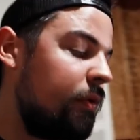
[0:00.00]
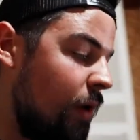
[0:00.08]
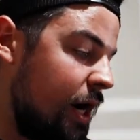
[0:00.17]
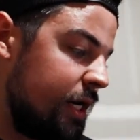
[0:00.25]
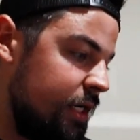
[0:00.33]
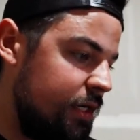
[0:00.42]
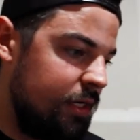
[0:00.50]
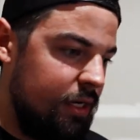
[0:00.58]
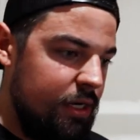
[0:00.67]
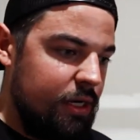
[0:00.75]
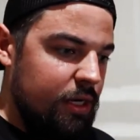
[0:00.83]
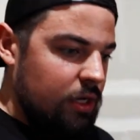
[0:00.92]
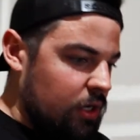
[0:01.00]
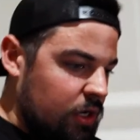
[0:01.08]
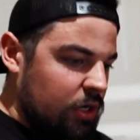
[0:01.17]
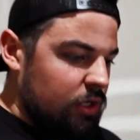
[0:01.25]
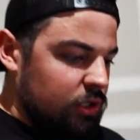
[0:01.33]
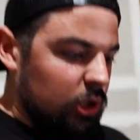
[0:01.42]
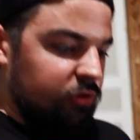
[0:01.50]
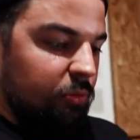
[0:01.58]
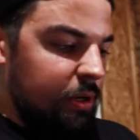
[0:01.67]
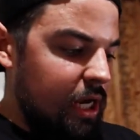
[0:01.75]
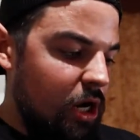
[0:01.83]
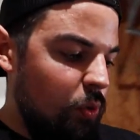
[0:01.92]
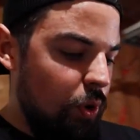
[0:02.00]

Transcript: threaded. So from here,